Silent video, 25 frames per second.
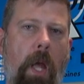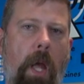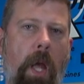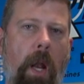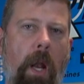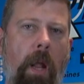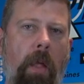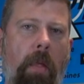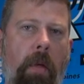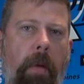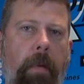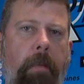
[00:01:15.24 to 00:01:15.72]

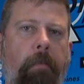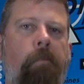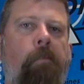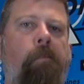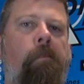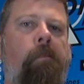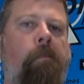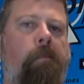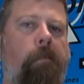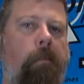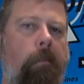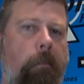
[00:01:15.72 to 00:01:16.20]
I
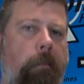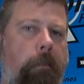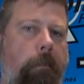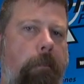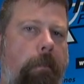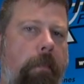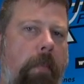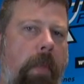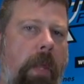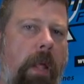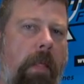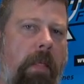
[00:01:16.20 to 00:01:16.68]
thought,
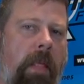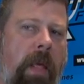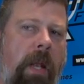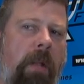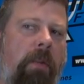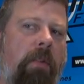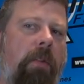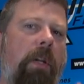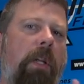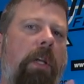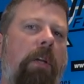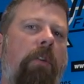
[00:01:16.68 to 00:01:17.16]
that
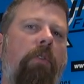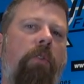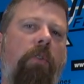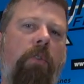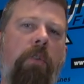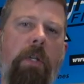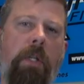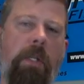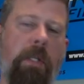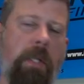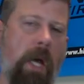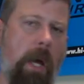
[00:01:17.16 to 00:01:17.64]
is an
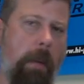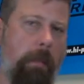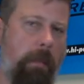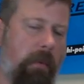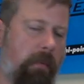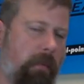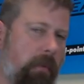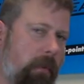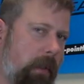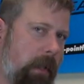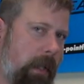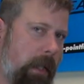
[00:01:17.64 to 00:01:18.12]
interesting
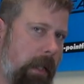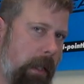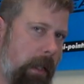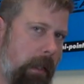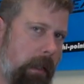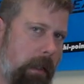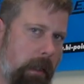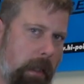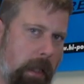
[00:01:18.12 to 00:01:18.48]
topic for today.